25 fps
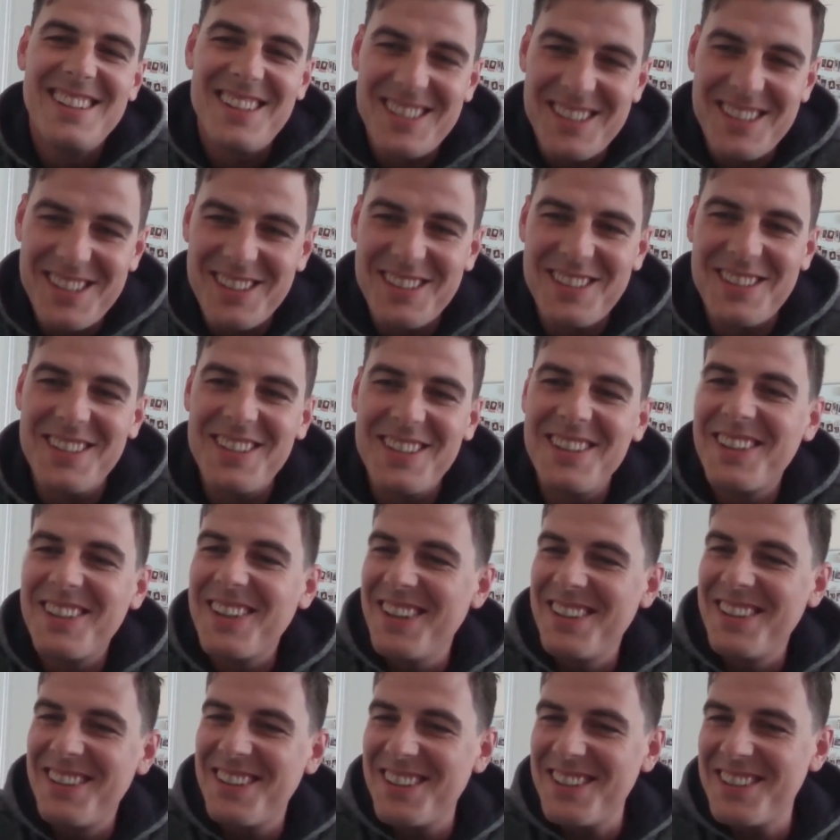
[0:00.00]
This is an
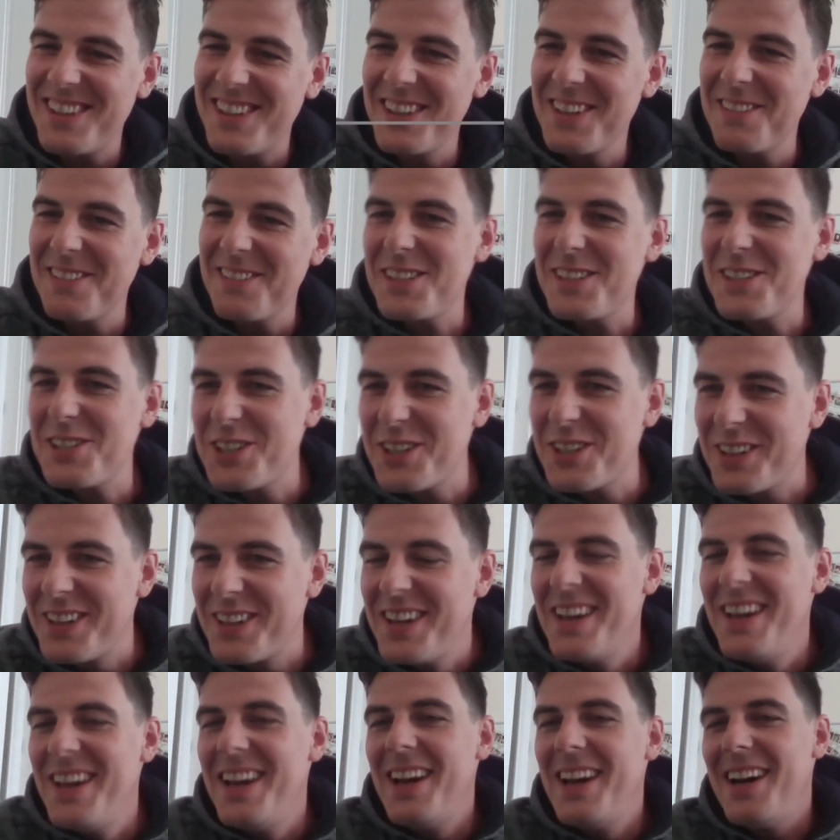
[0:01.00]
interesting
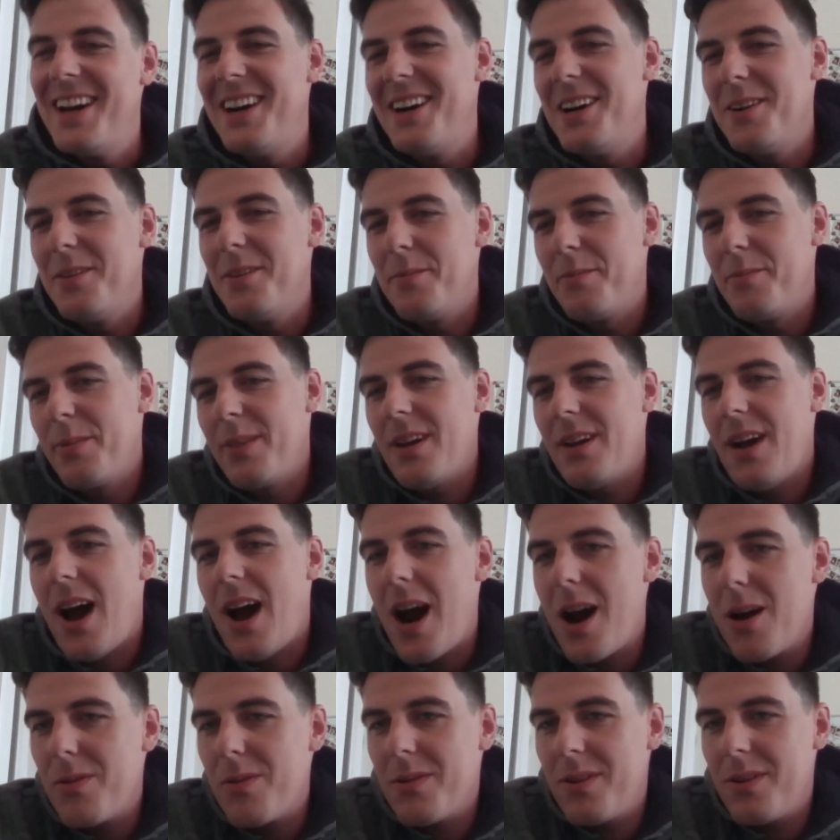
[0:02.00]
question.
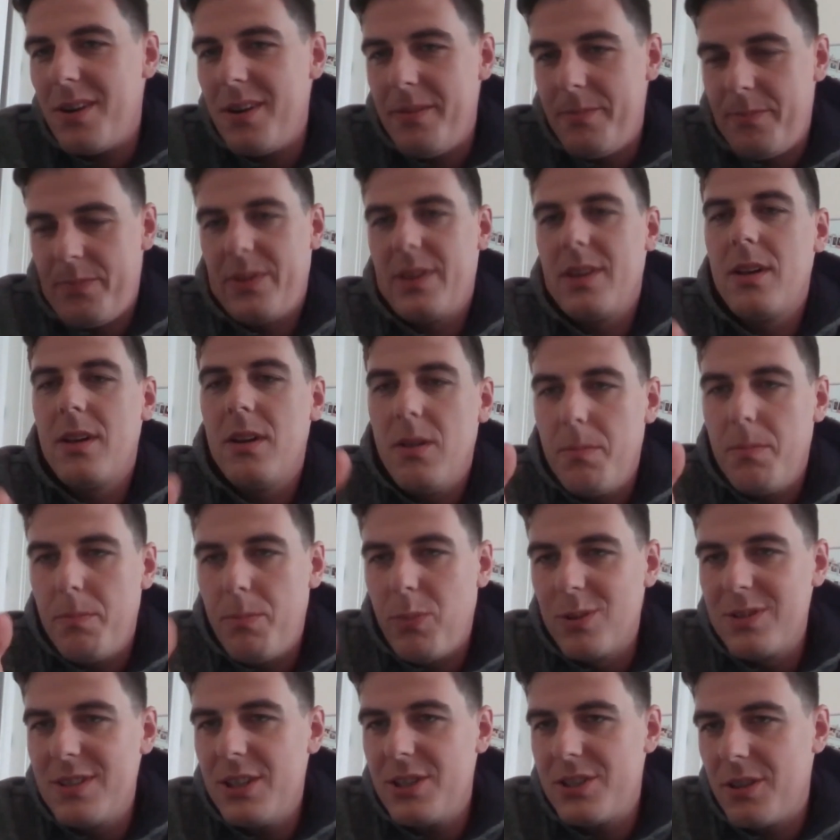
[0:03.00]
Our
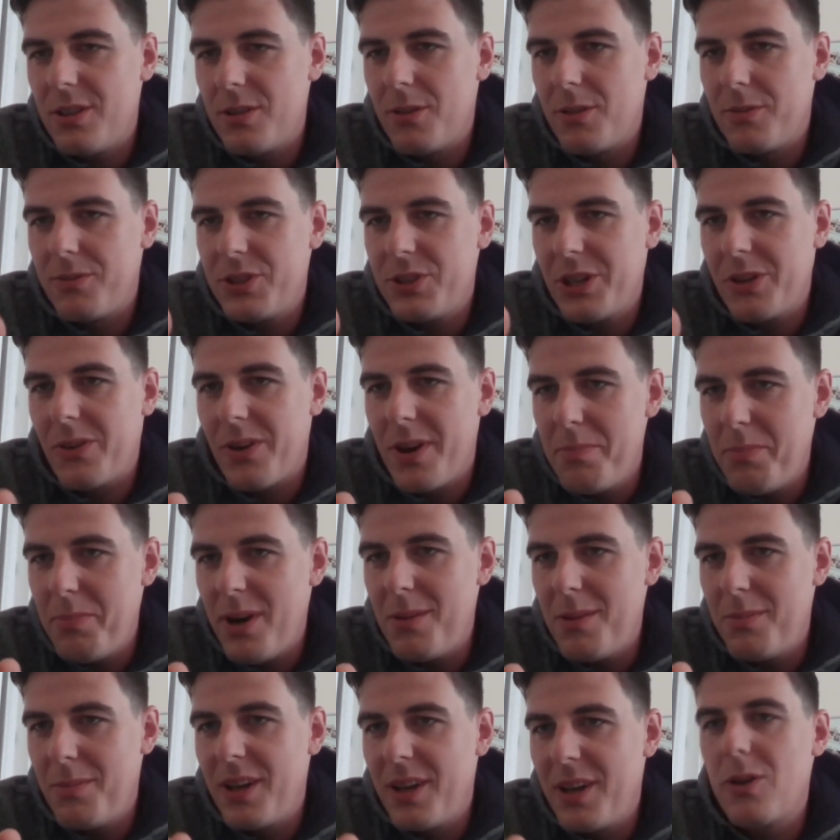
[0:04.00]
position of Czech
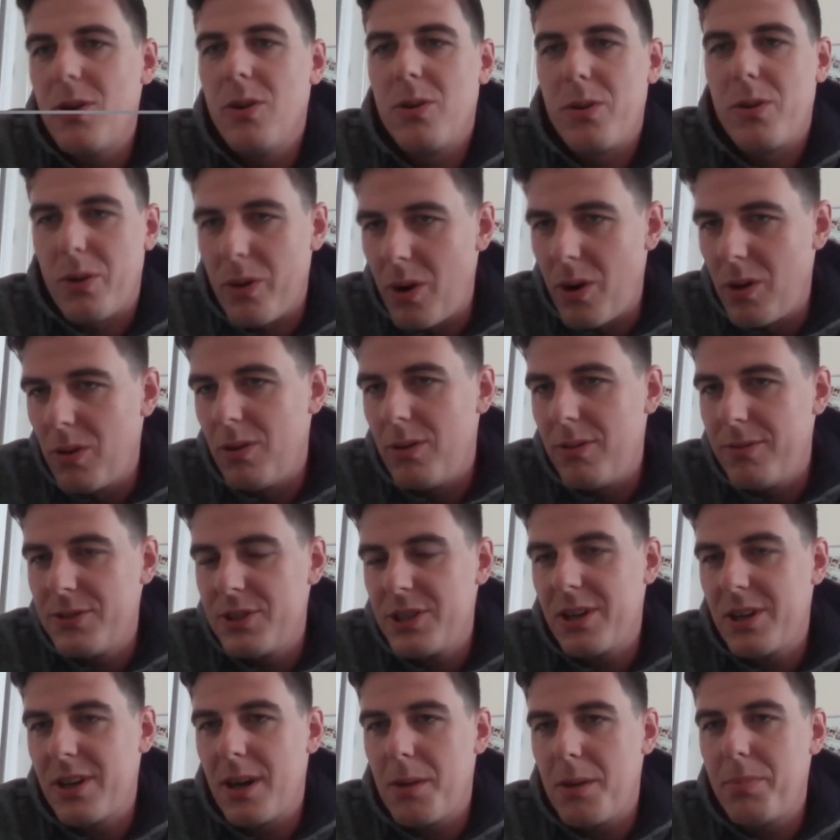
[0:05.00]
Republic, or role of
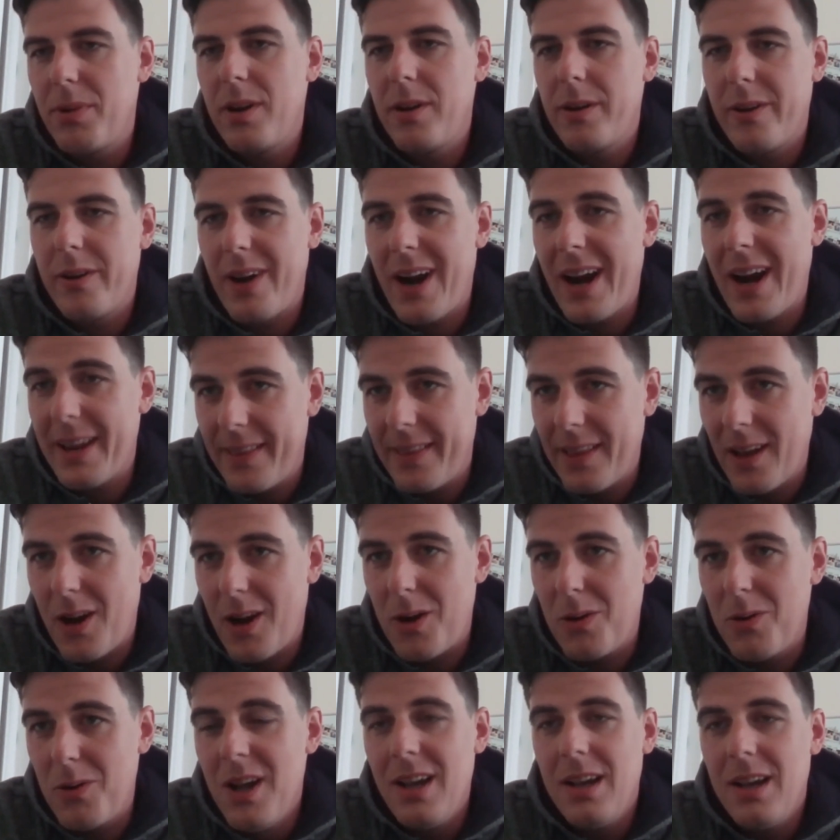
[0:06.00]
Czech Republic right
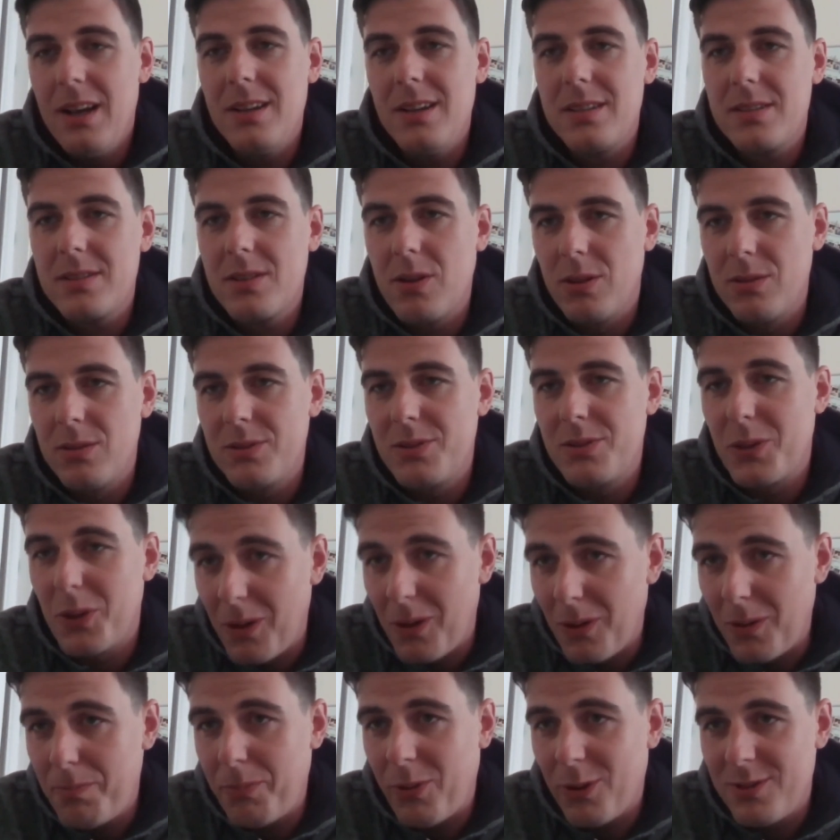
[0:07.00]
now, is
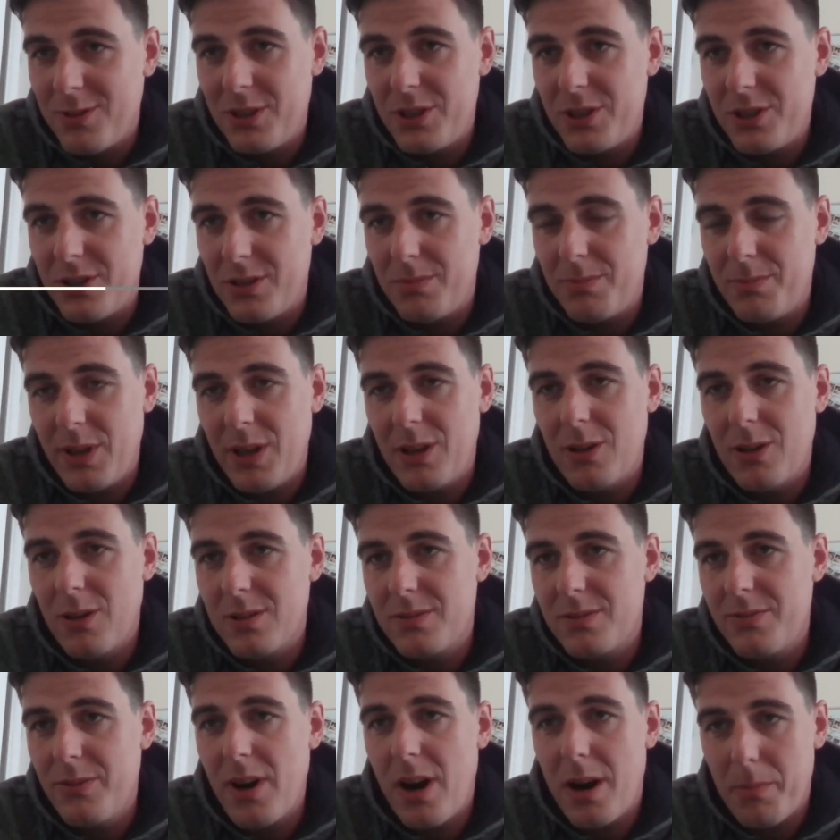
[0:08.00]
control position,
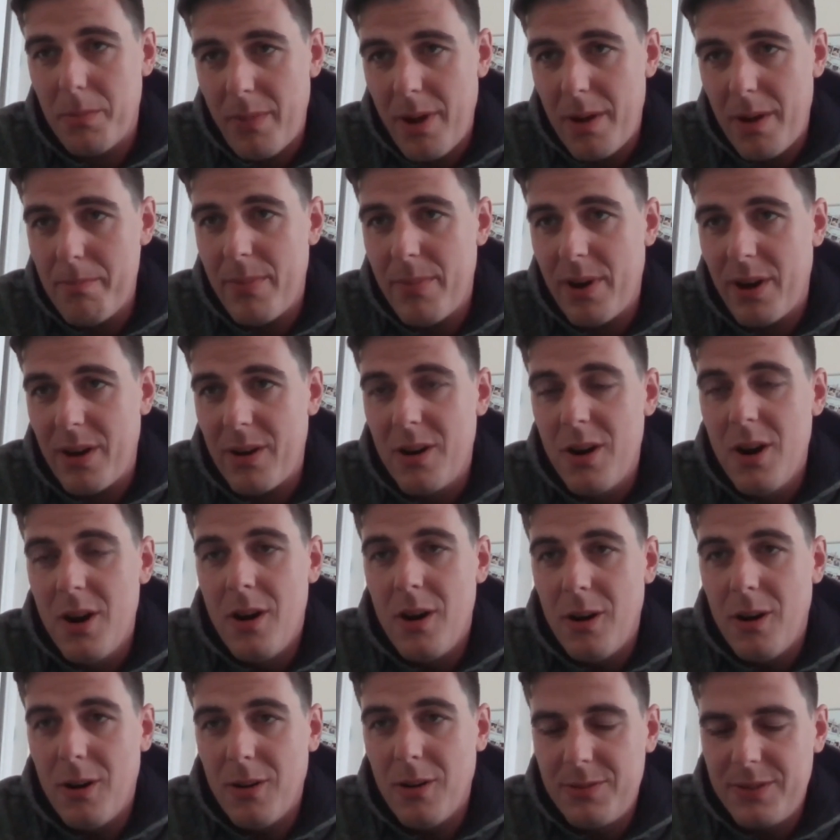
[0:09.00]
because we are member
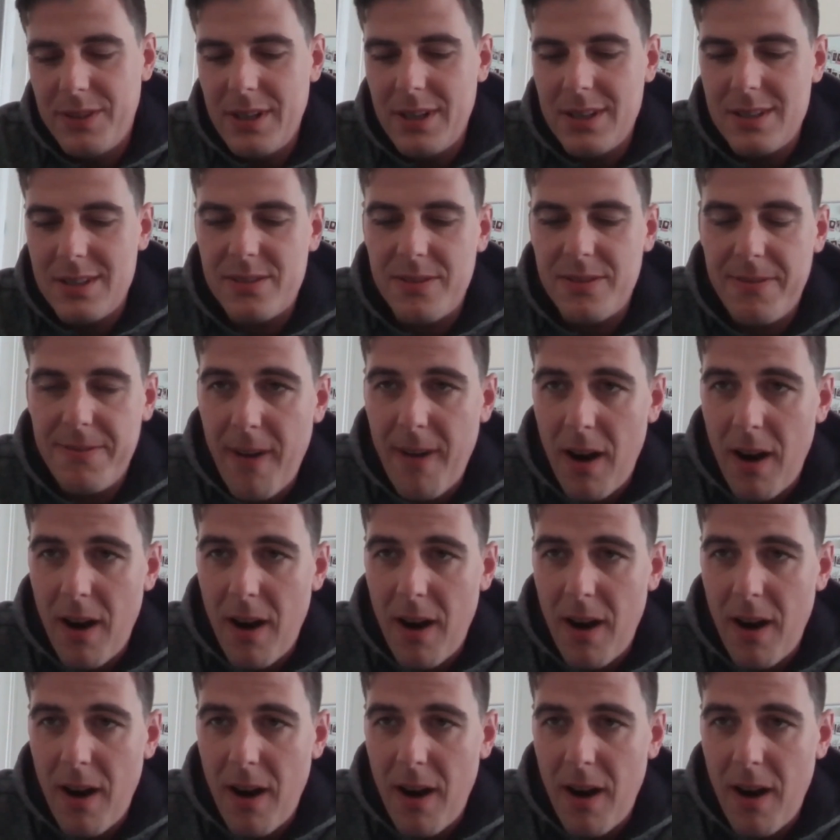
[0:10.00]
of this